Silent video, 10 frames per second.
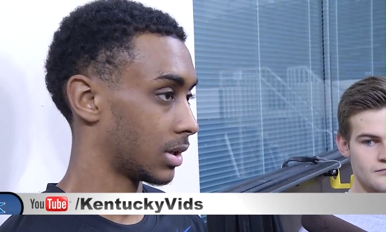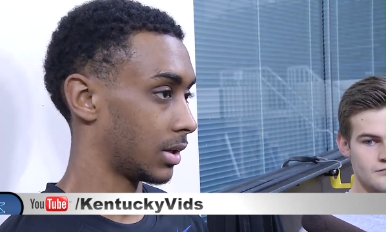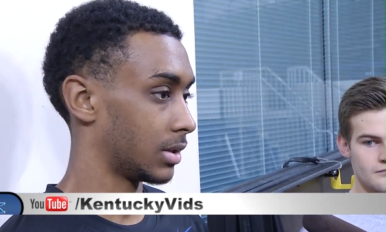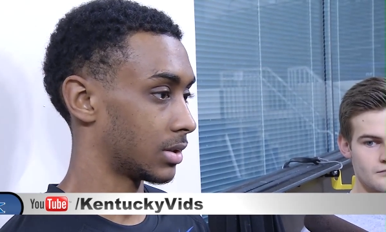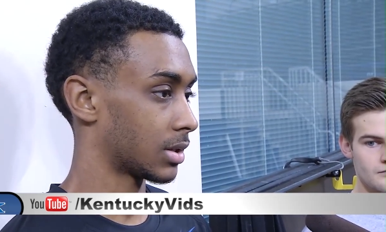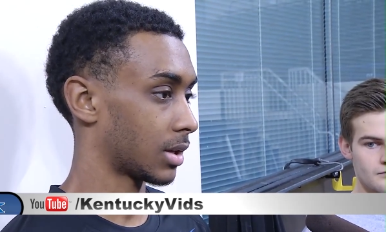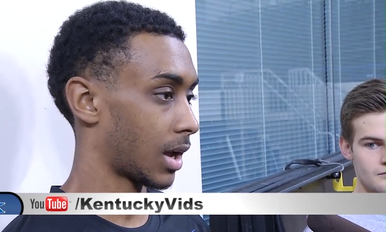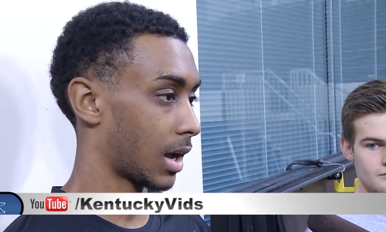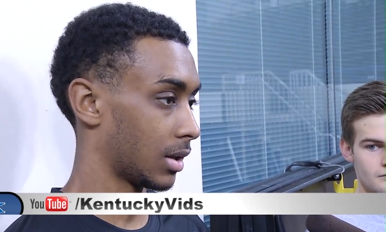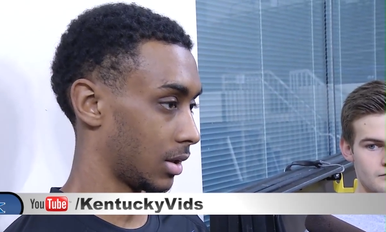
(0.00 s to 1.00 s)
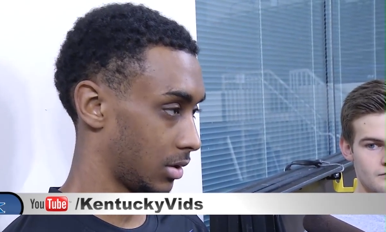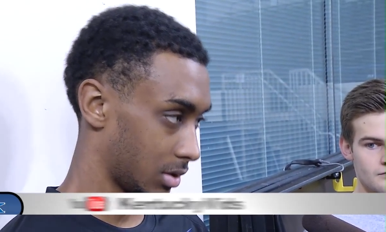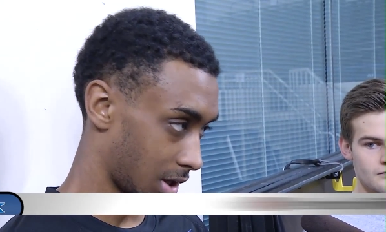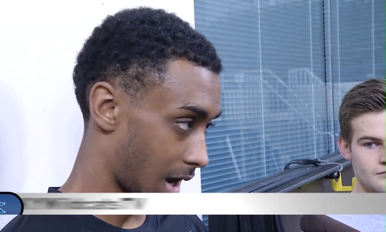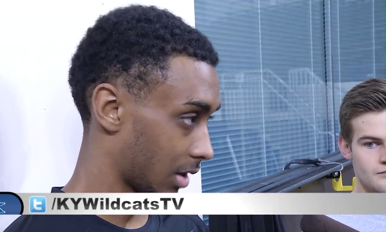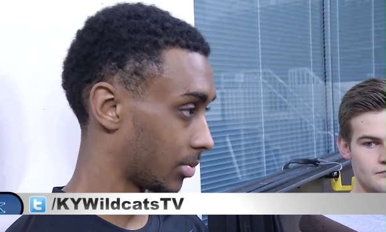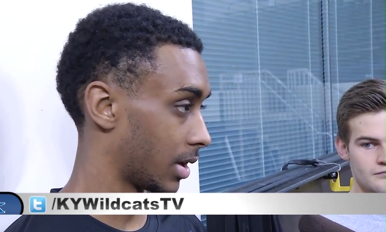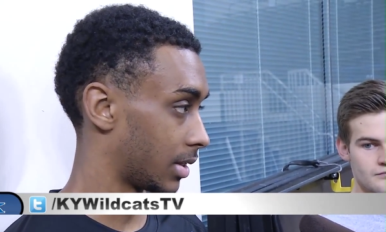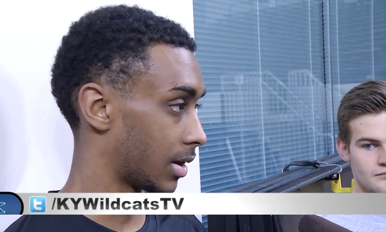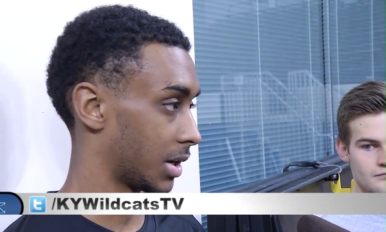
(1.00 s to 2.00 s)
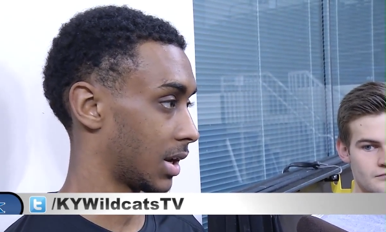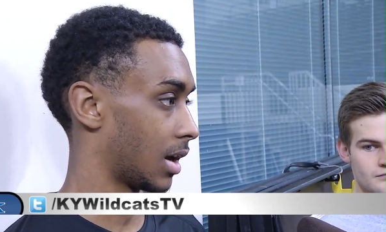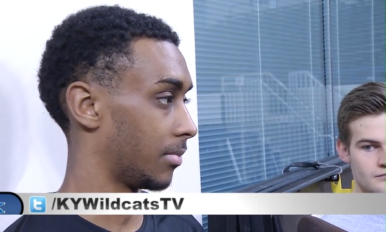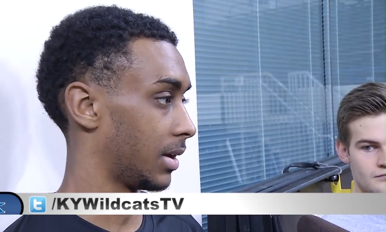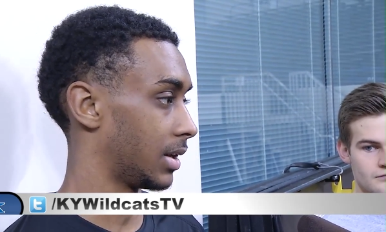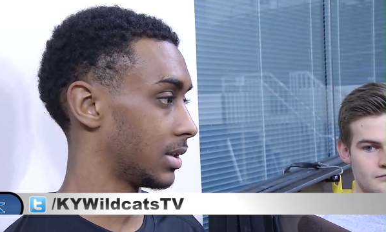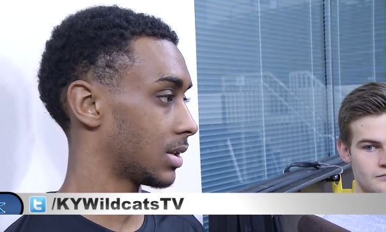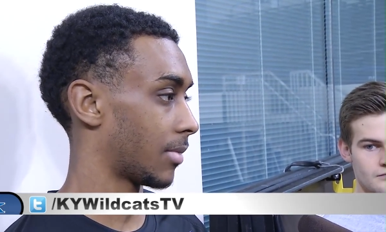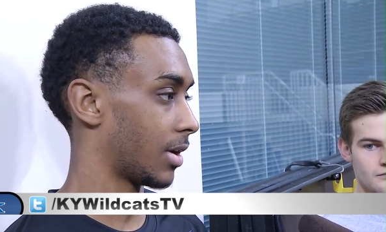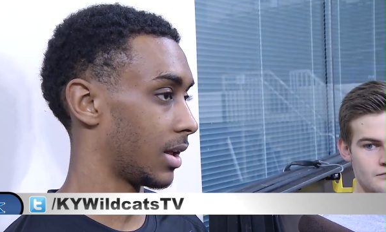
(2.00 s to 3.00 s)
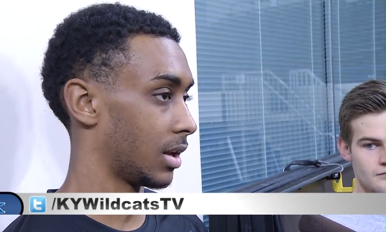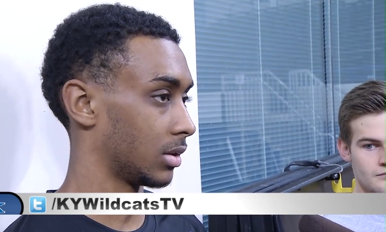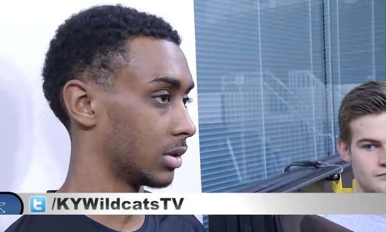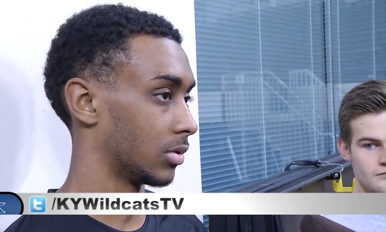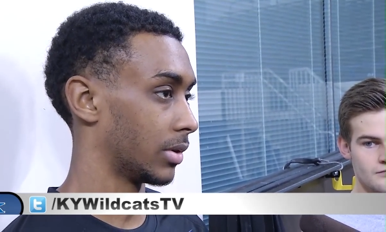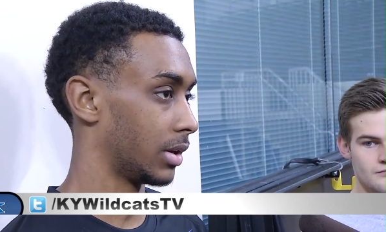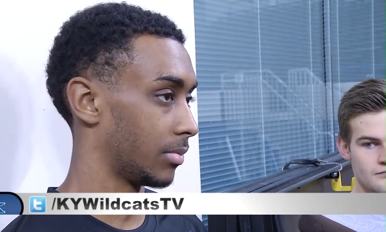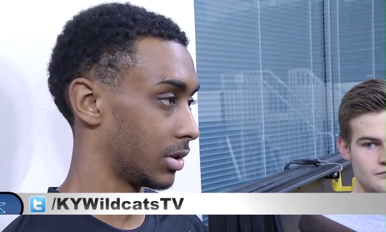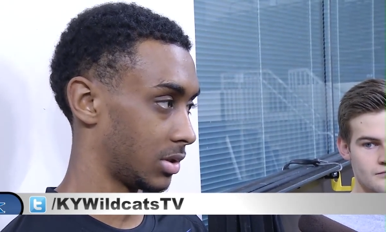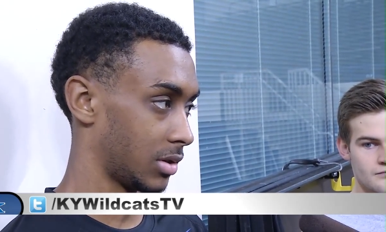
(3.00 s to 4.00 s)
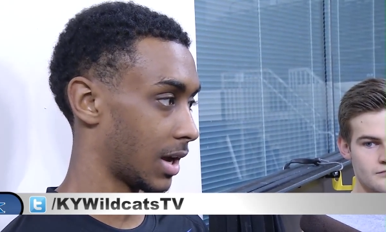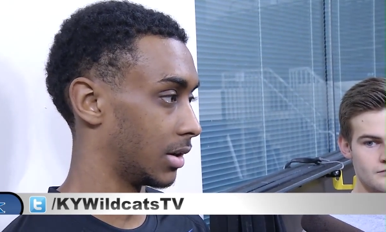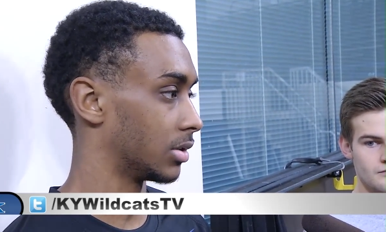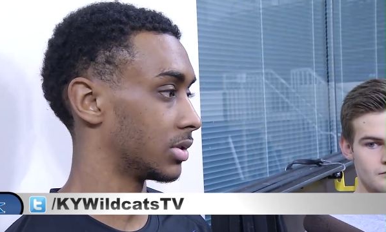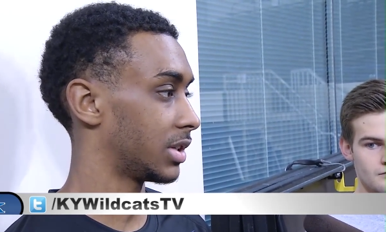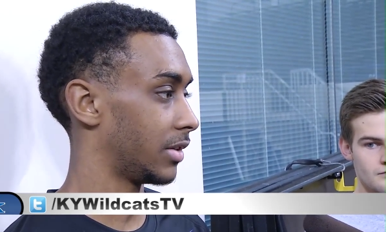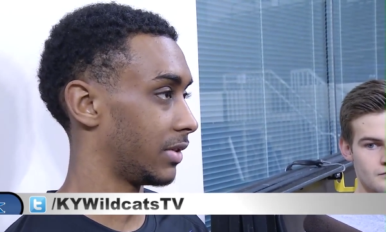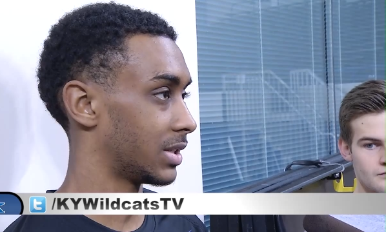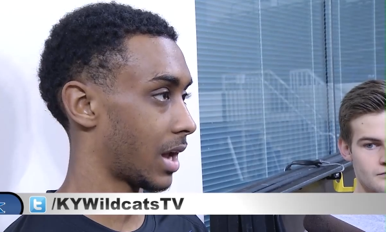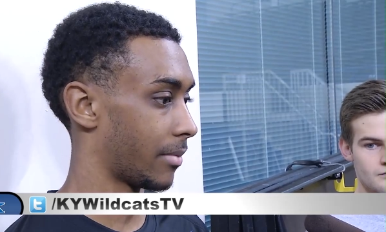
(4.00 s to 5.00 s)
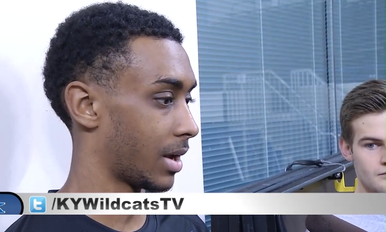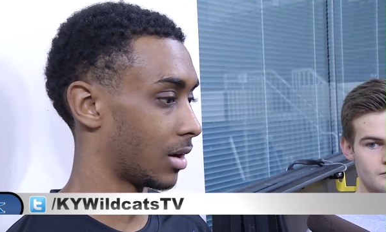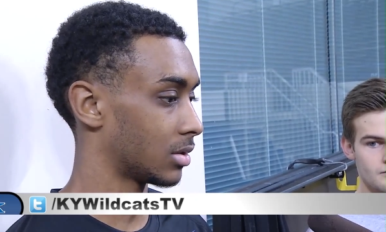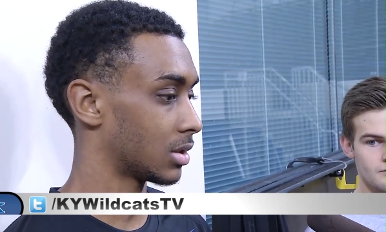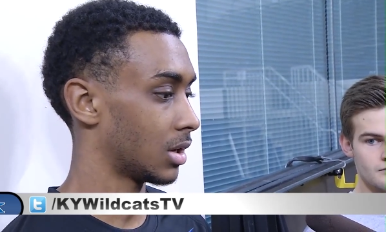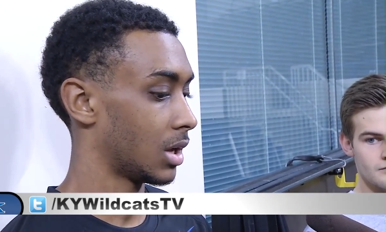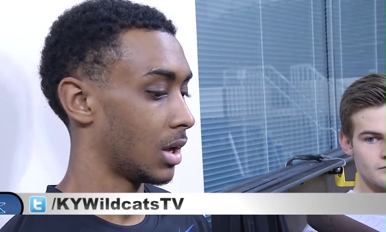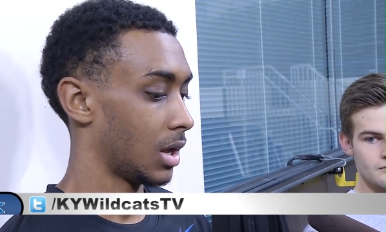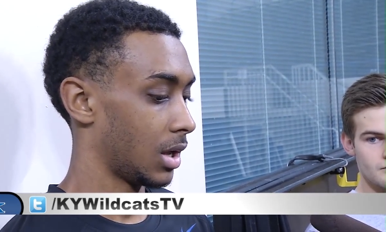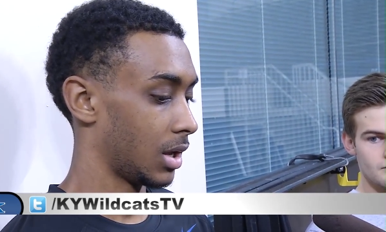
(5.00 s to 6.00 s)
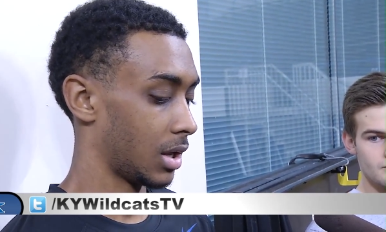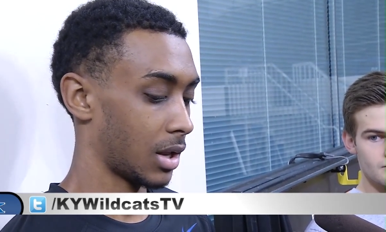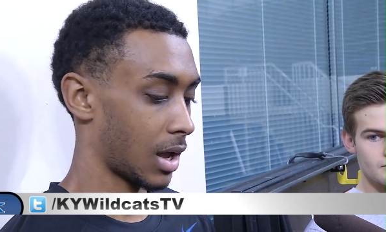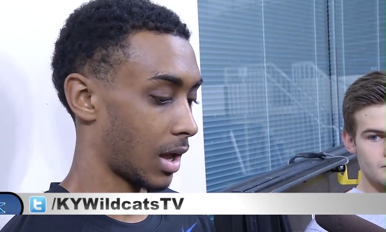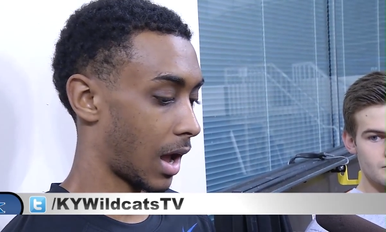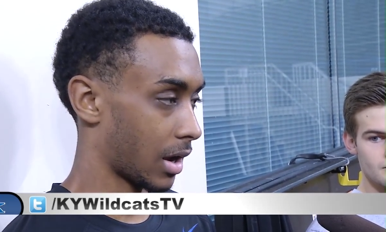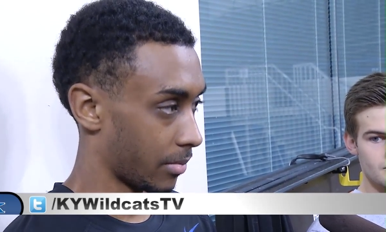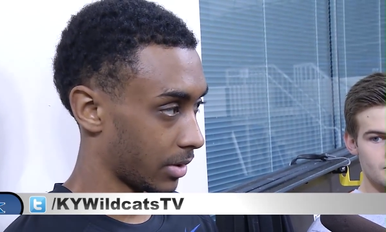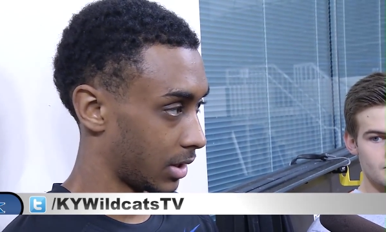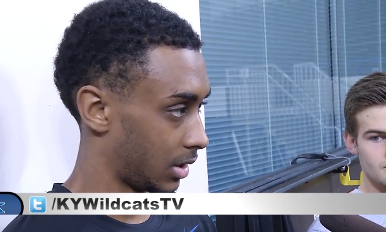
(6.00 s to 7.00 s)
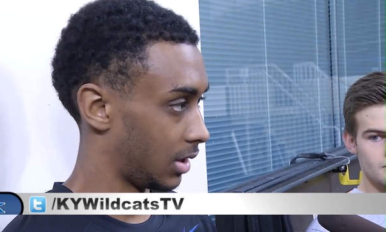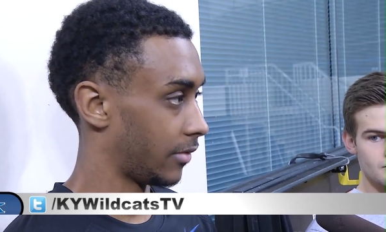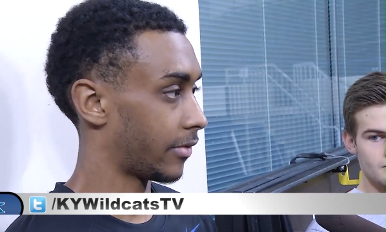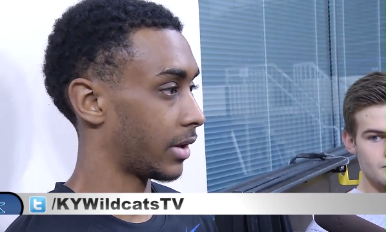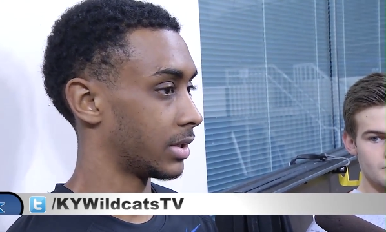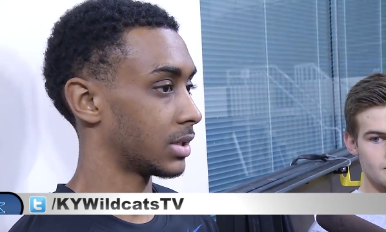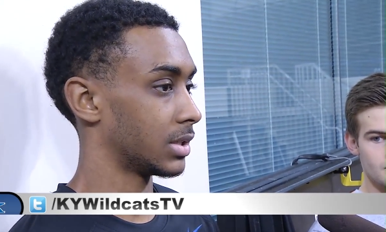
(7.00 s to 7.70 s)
Speaker 1: because I you see I could play 39 minutes. I might get a little winded, but you have those TV timeouts, and I, I could play the defense.